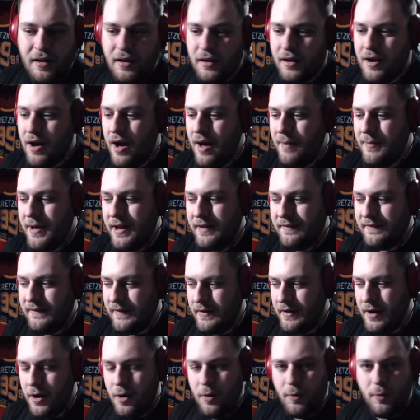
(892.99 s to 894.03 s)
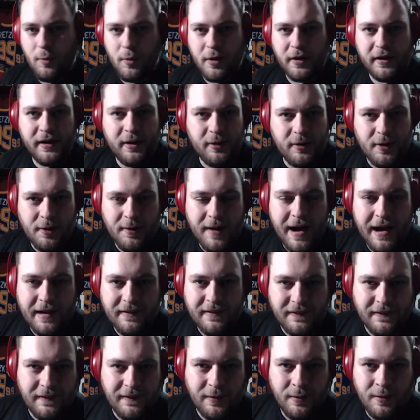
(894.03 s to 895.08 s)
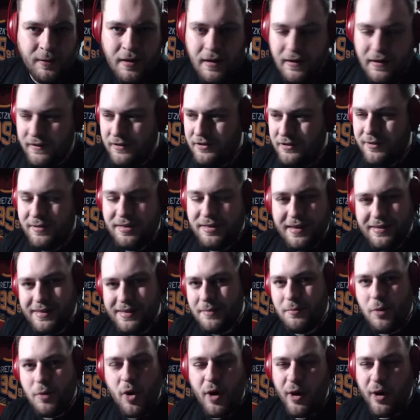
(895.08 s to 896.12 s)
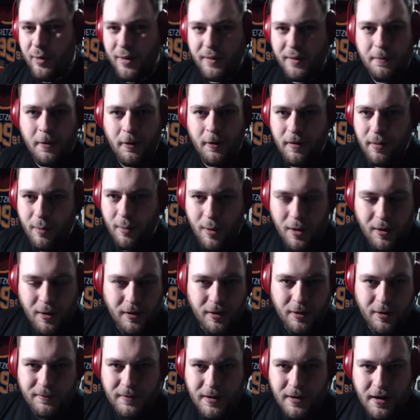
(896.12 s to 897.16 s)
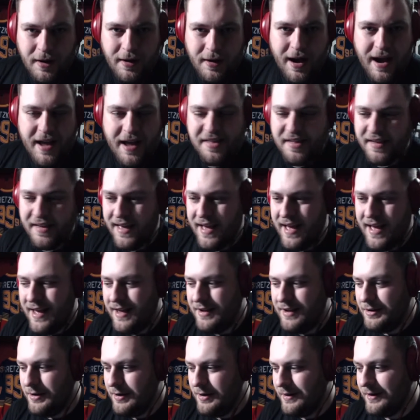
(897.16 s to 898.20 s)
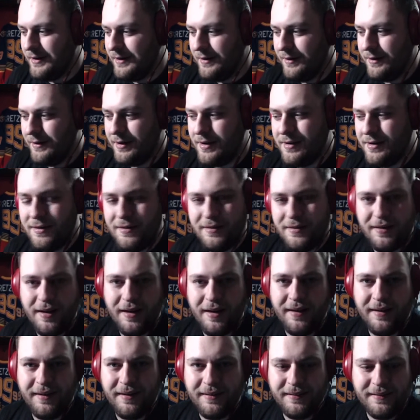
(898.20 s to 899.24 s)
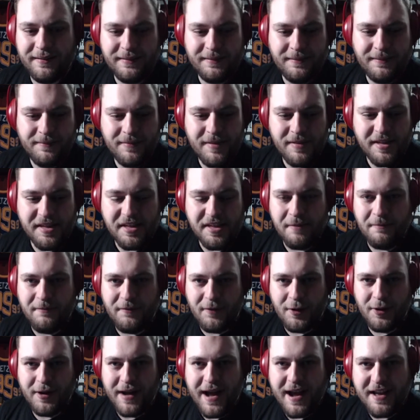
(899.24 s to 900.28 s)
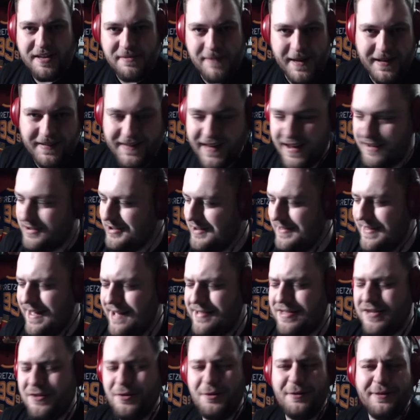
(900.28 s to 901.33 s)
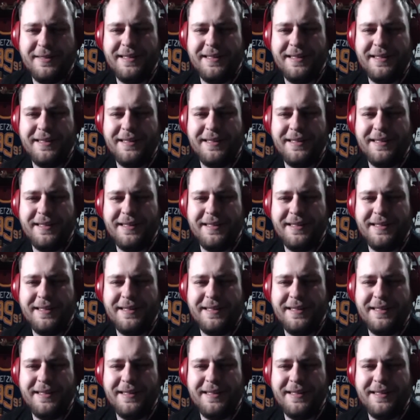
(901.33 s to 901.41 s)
Comment, you know, were you correct too? Did you think that Maury would pull the wool over our eyes again, or subvert expectation, that sort of